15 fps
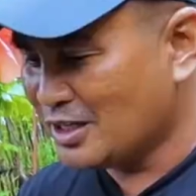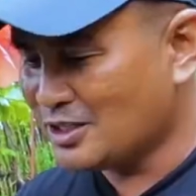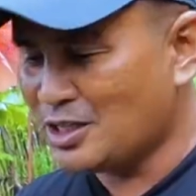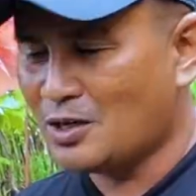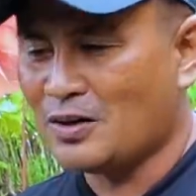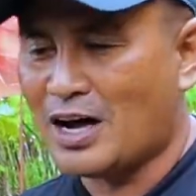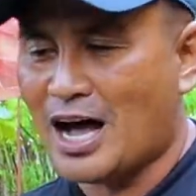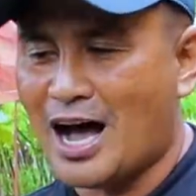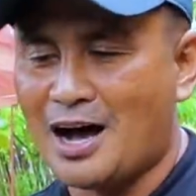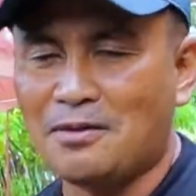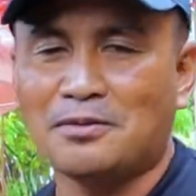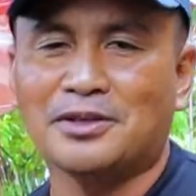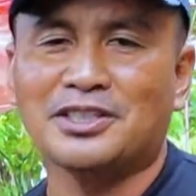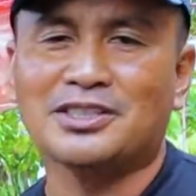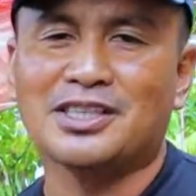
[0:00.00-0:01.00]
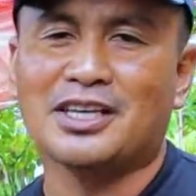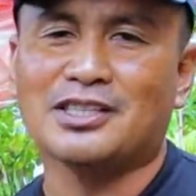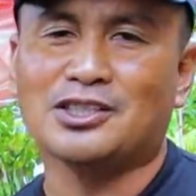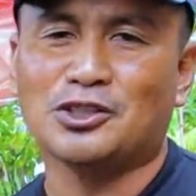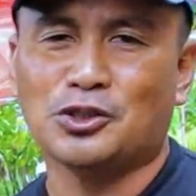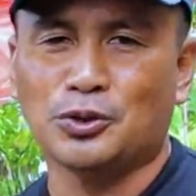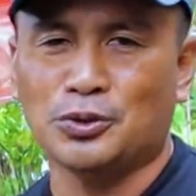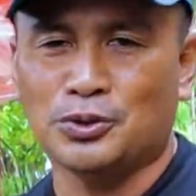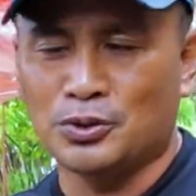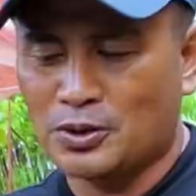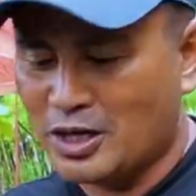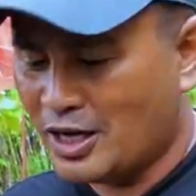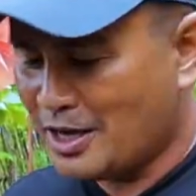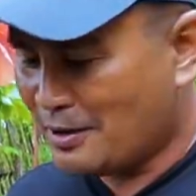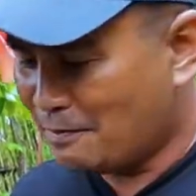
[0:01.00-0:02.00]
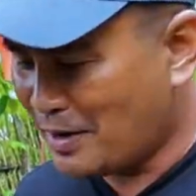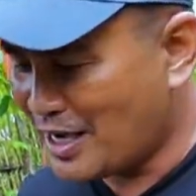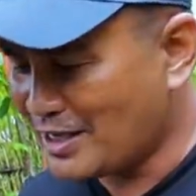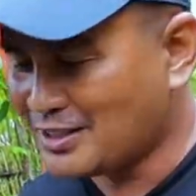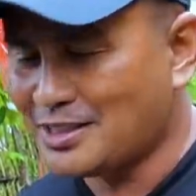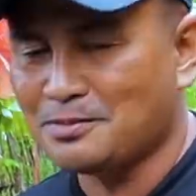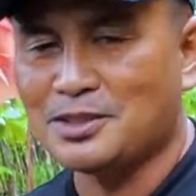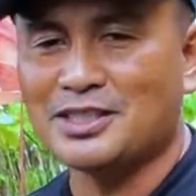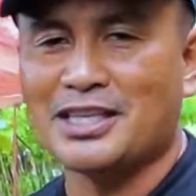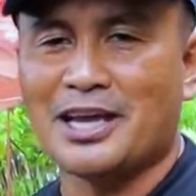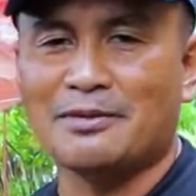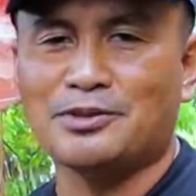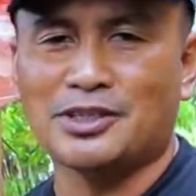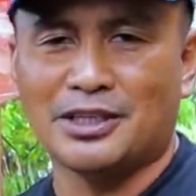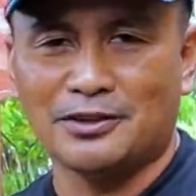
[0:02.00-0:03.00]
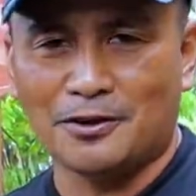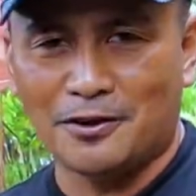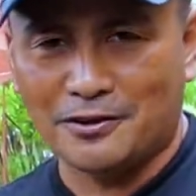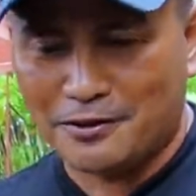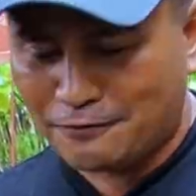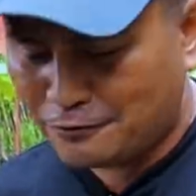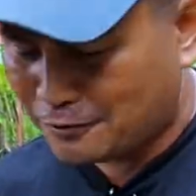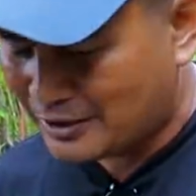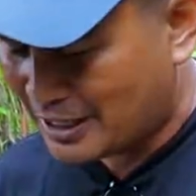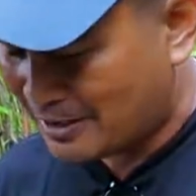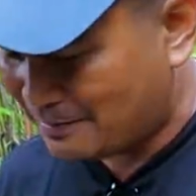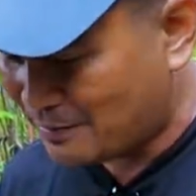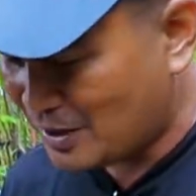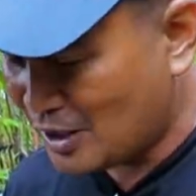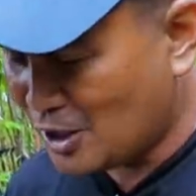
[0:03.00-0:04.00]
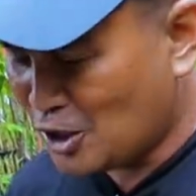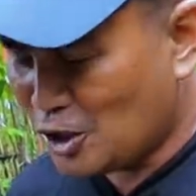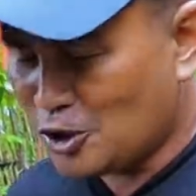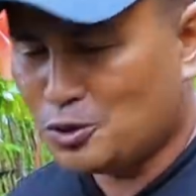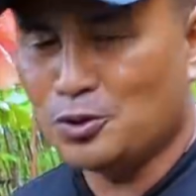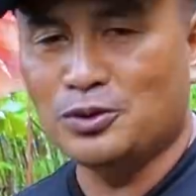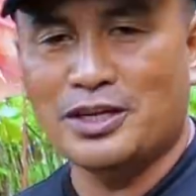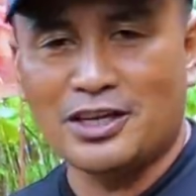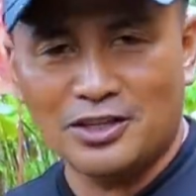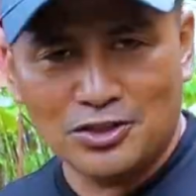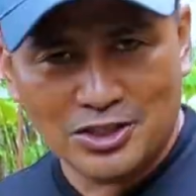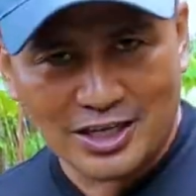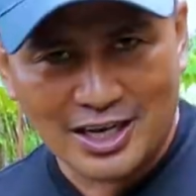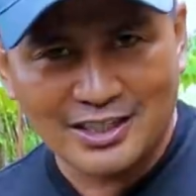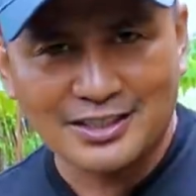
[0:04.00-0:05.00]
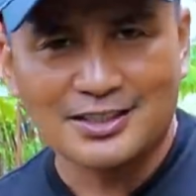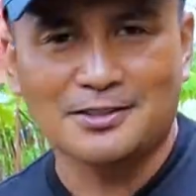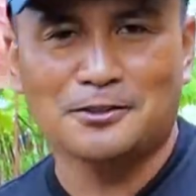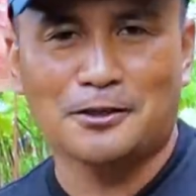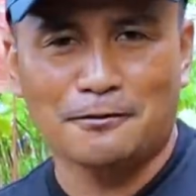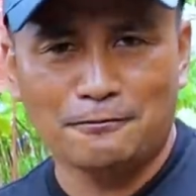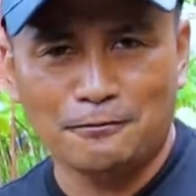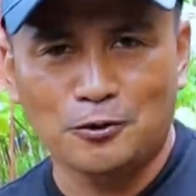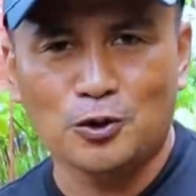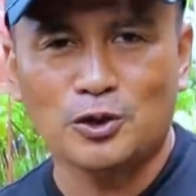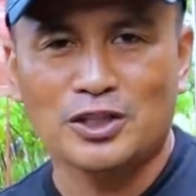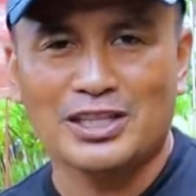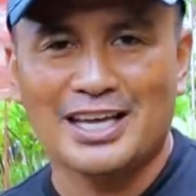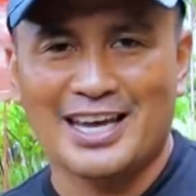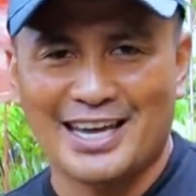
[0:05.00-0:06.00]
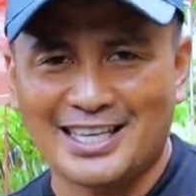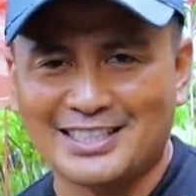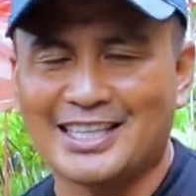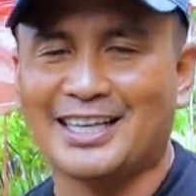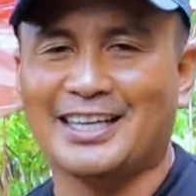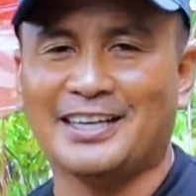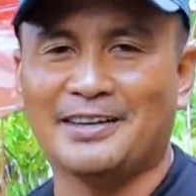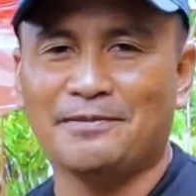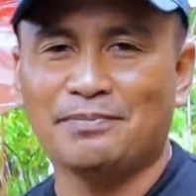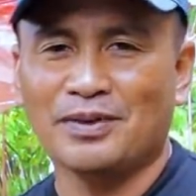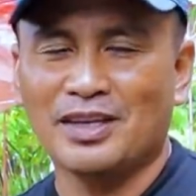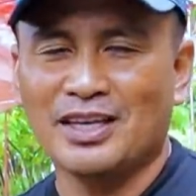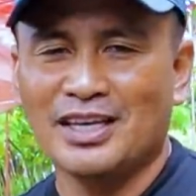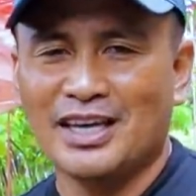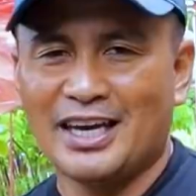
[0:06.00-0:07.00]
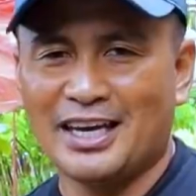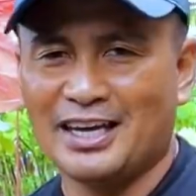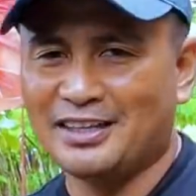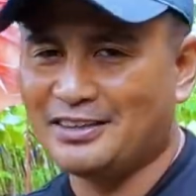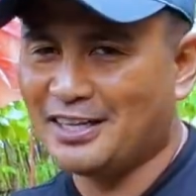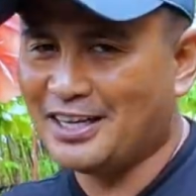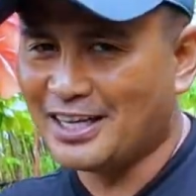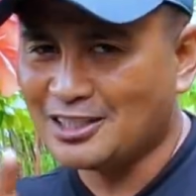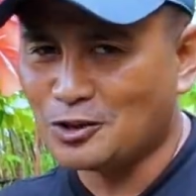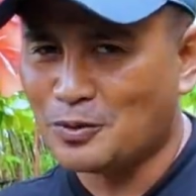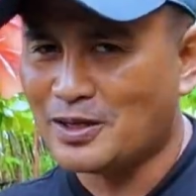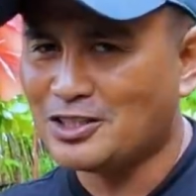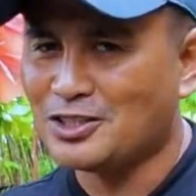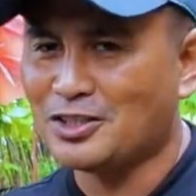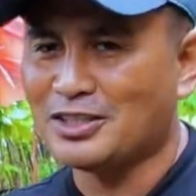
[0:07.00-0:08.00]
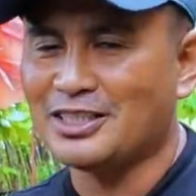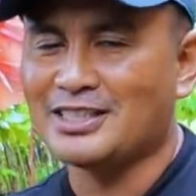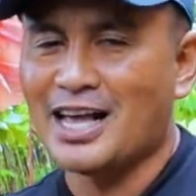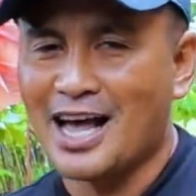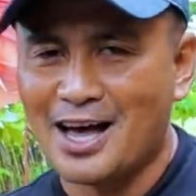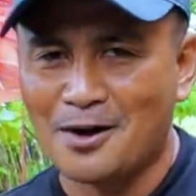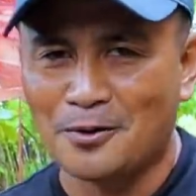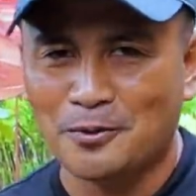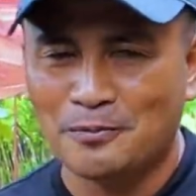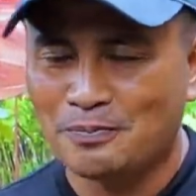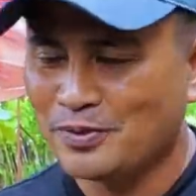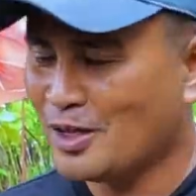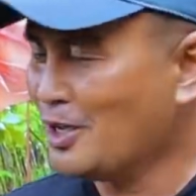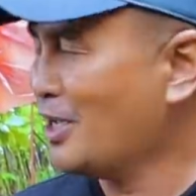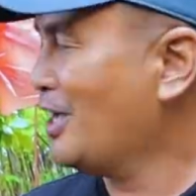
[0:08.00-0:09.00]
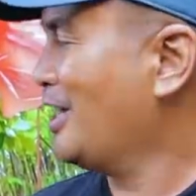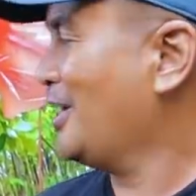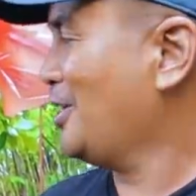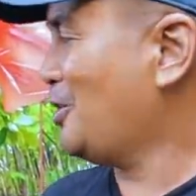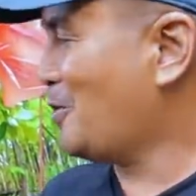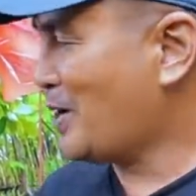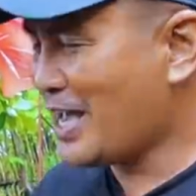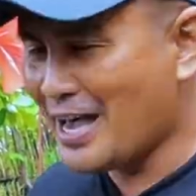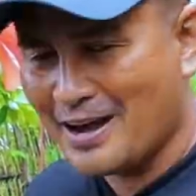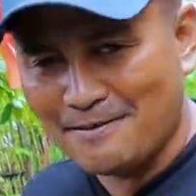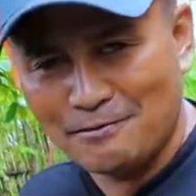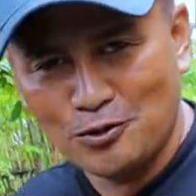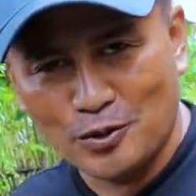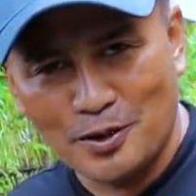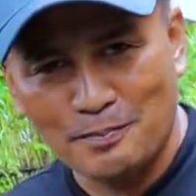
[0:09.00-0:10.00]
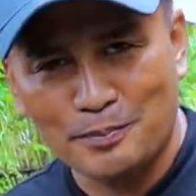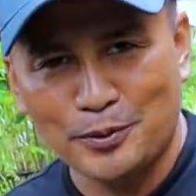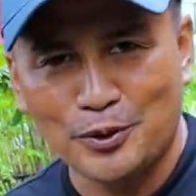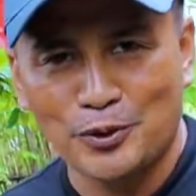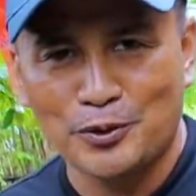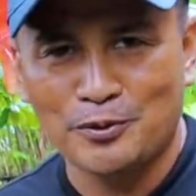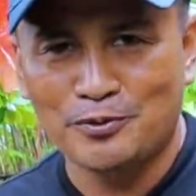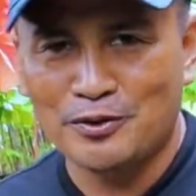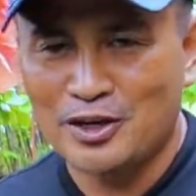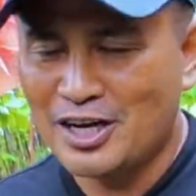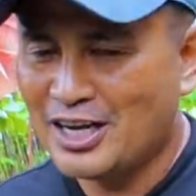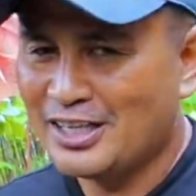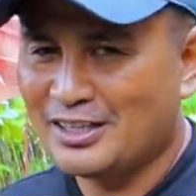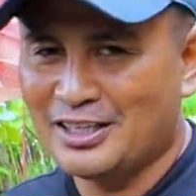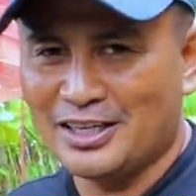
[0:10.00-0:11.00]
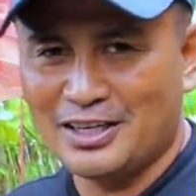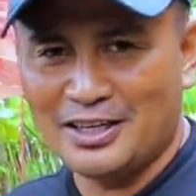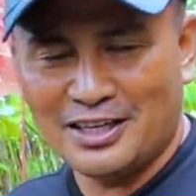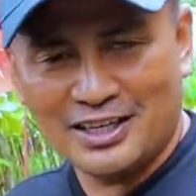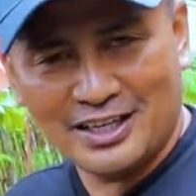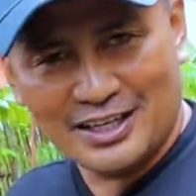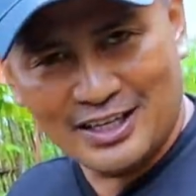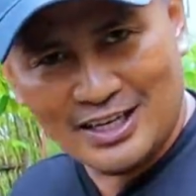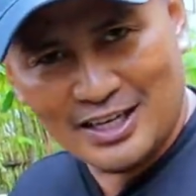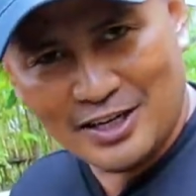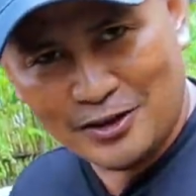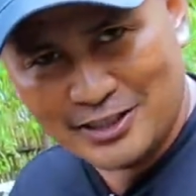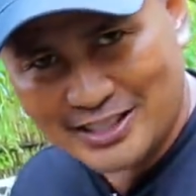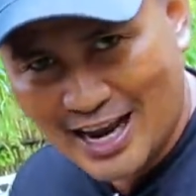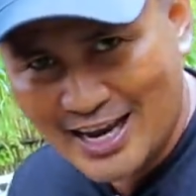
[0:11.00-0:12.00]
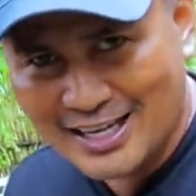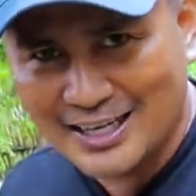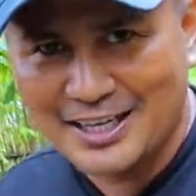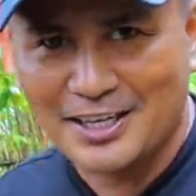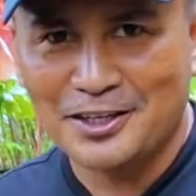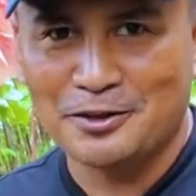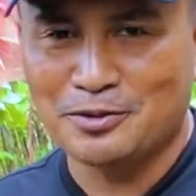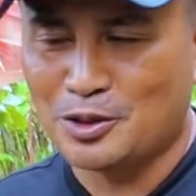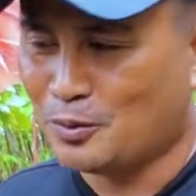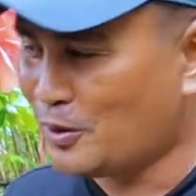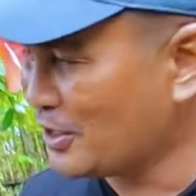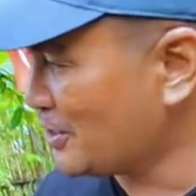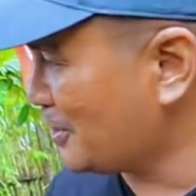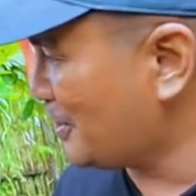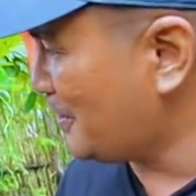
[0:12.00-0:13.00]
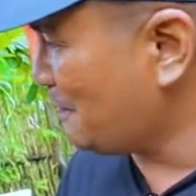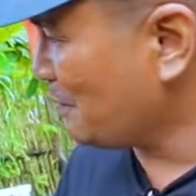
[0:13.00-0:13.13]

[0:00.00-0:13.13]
So ours is to make some steps in order for them to digest their food easily. And the next question is how? You have to improve the cycling of the water.